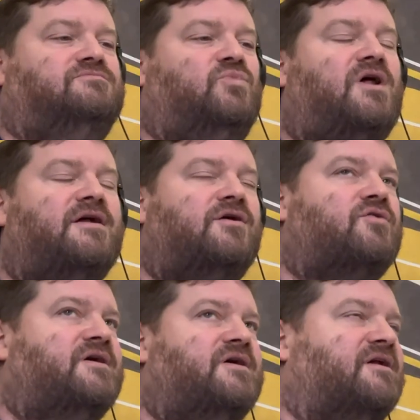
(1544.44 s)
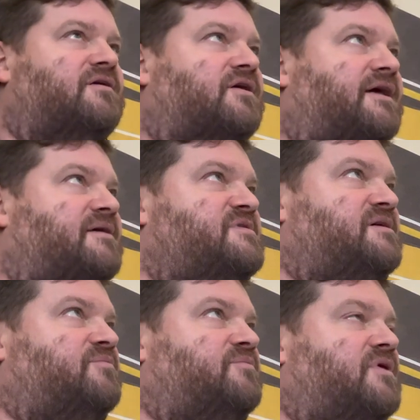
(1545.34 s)
Well, I agree, but I'll
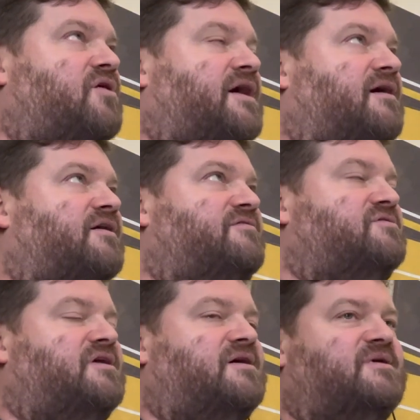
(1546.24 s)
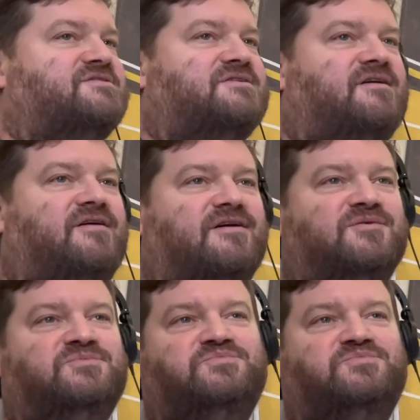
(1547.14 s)
give you a nightmare scenario.